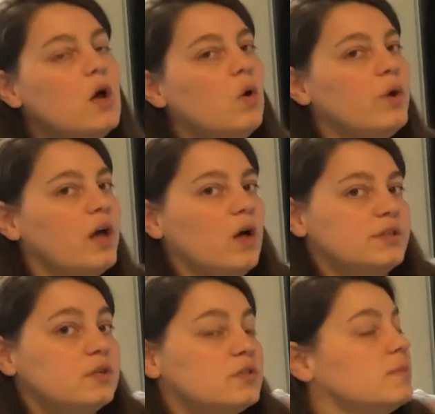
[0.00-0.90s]
We
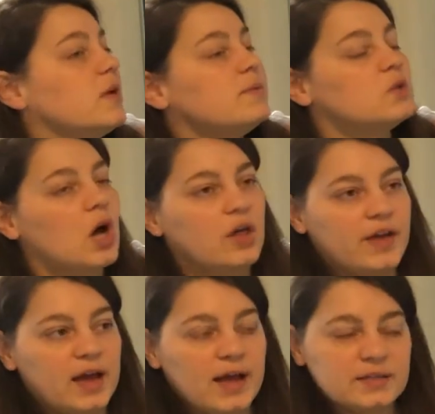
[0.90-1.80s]
also sometimes call
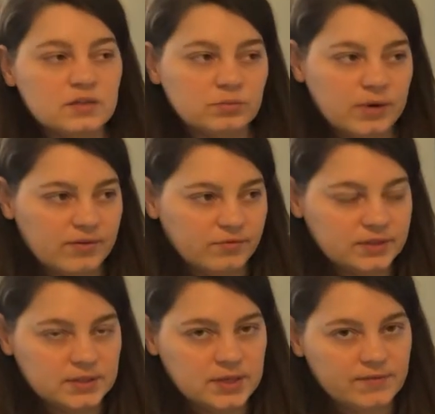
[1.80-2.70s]
that as the
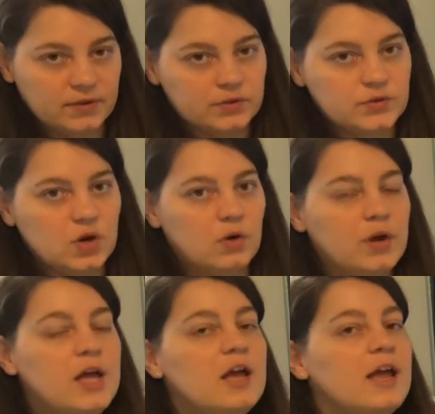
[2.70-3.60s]
reference level. So
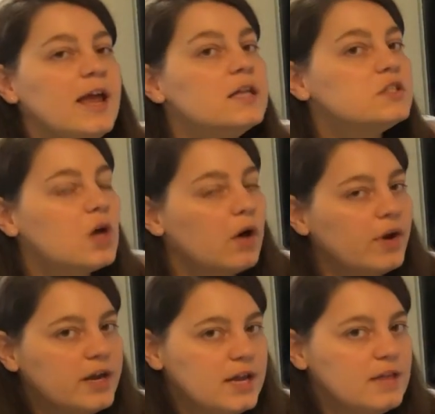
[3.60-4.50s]
it's
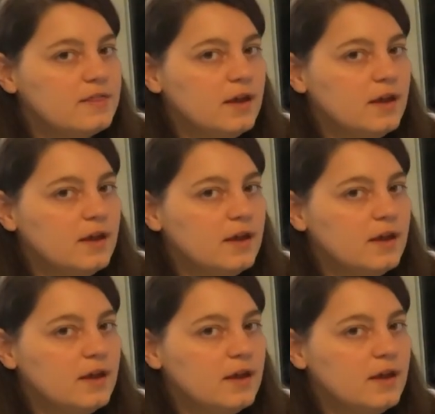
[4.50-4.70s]
already in